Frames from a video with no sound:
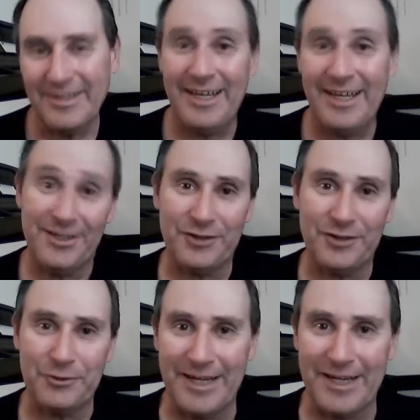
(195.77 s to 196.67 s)
And is
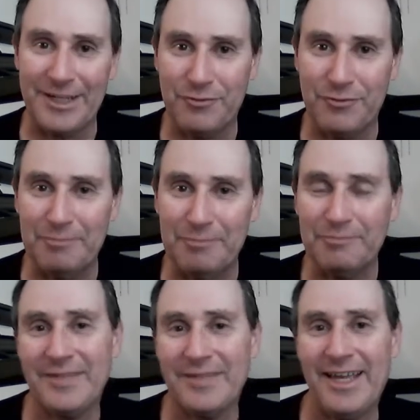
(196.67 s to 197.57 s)
also our guest room
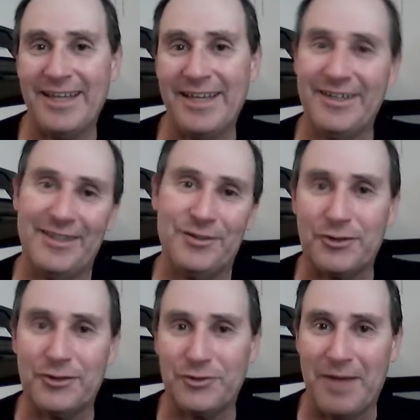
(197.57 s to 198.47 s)
and is
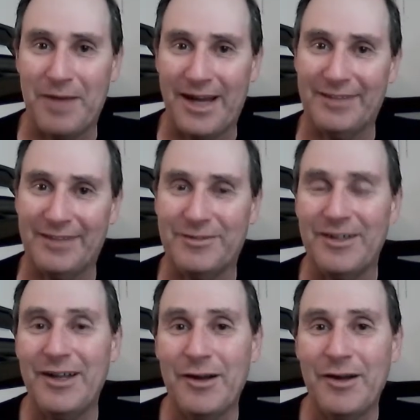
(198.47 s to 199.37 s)
also my
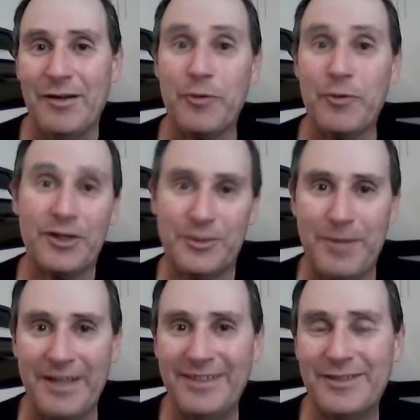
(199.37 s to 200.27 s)

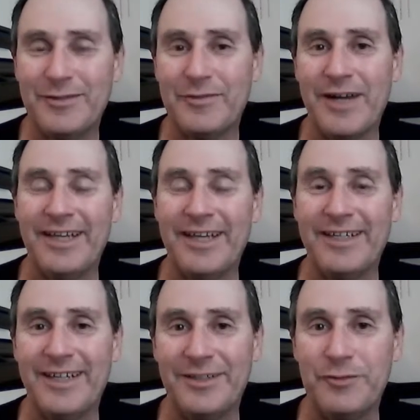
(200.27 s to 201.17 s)
workspace when
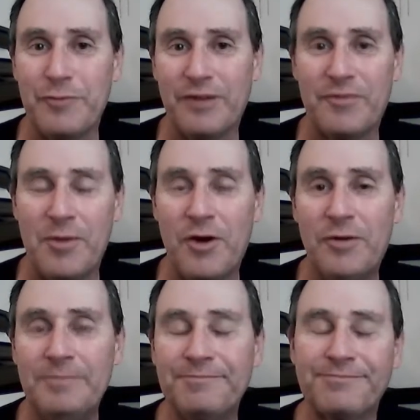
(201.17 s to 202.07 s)
I do work from
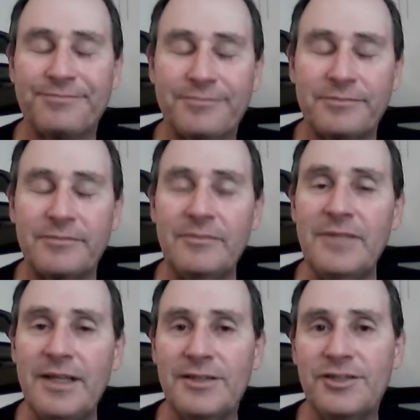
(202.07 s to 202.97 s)
home.
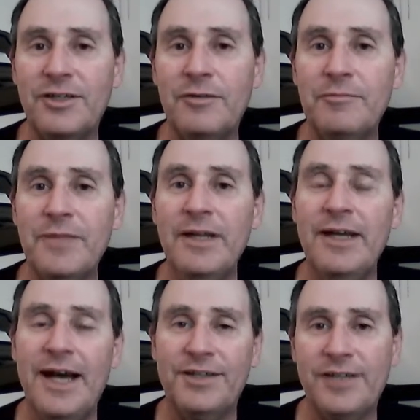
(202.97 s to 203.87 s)
So
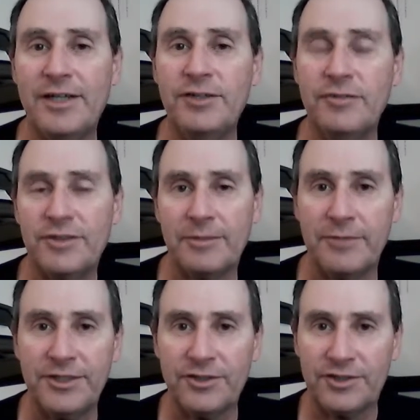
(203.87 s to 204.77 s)
I started doing some
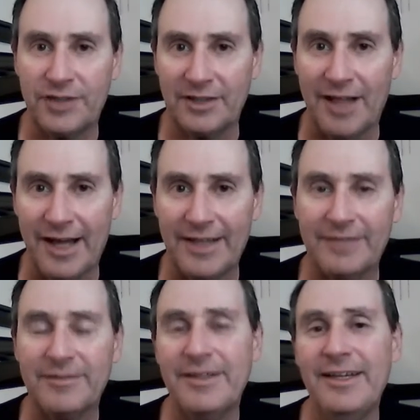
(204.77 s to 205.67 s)
research
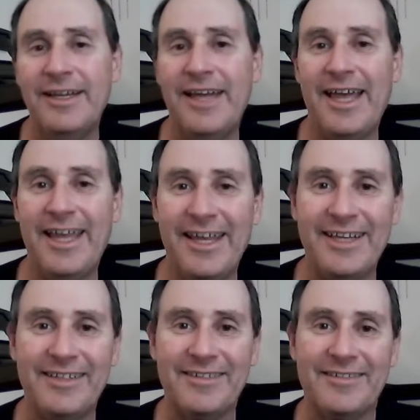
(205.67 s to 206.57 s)
online
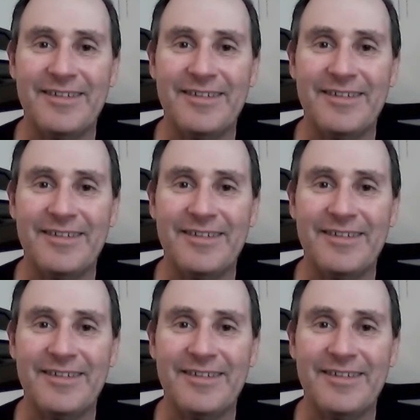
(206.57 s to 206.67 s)
and